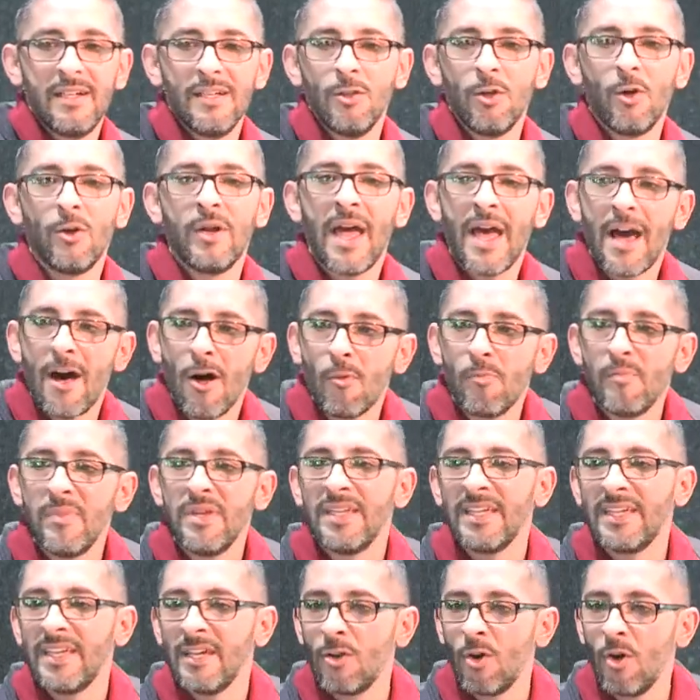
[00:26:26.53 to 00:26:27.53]
Lord, help me
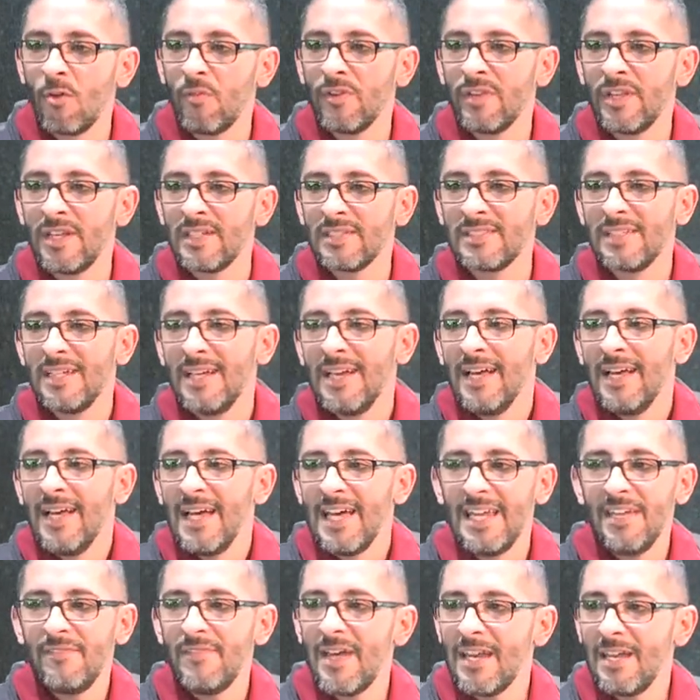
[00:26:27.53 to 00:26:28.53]
to get over this.
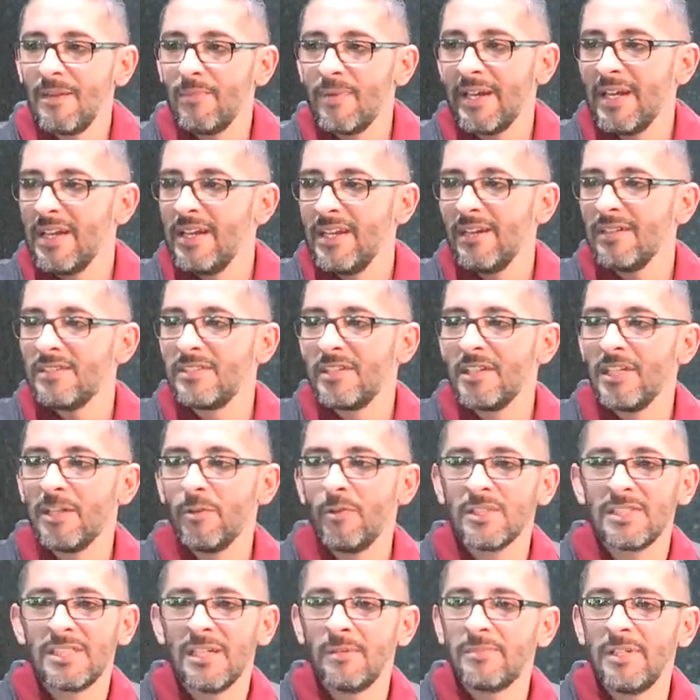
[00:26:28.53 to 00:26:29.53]
Any, anybody here dealing
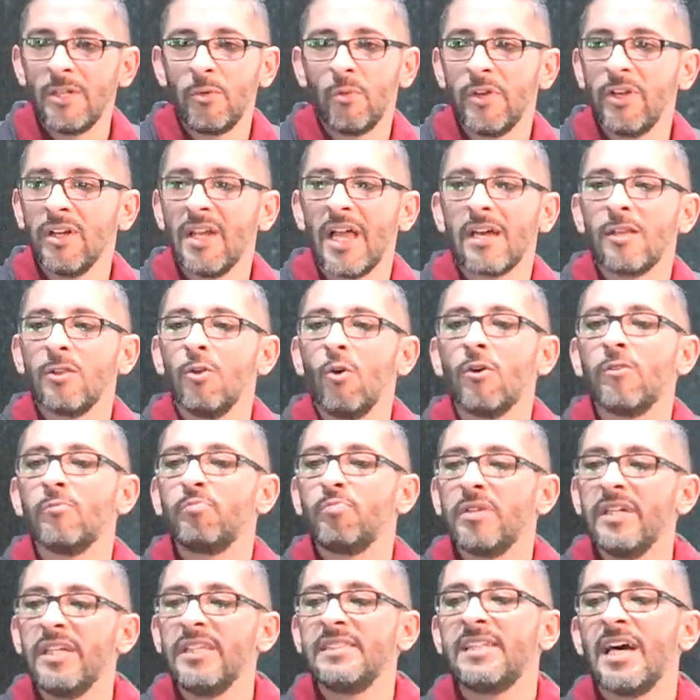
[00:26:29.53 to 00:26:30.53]
with something where you're like,
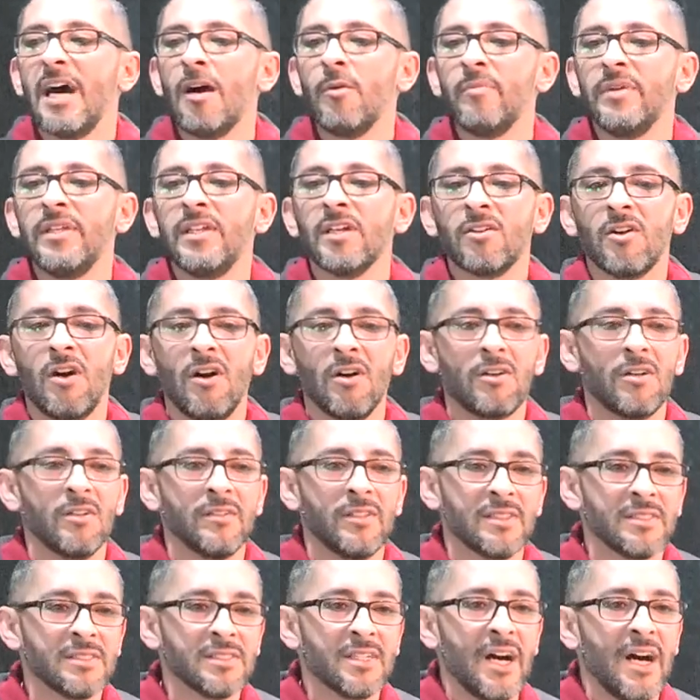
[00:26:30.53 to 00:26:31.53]
Lord, please help me to conquer
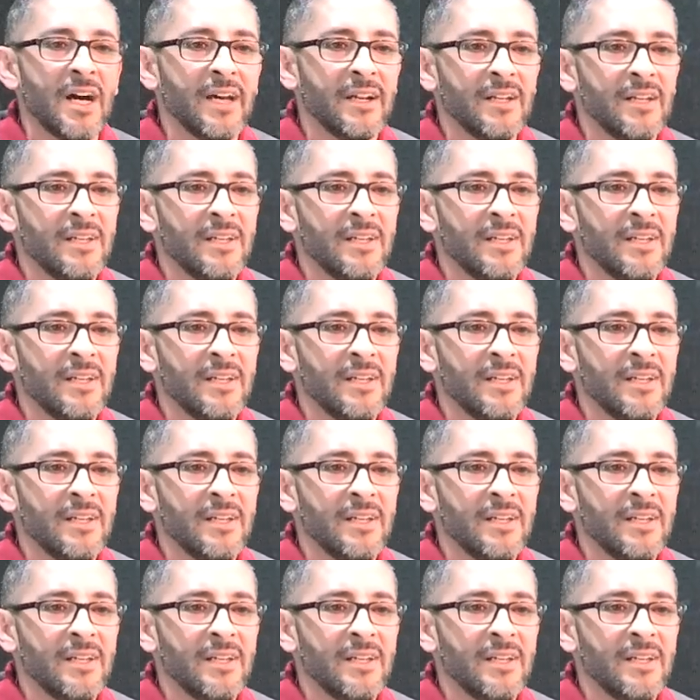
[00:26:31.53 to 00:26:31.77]
this, God.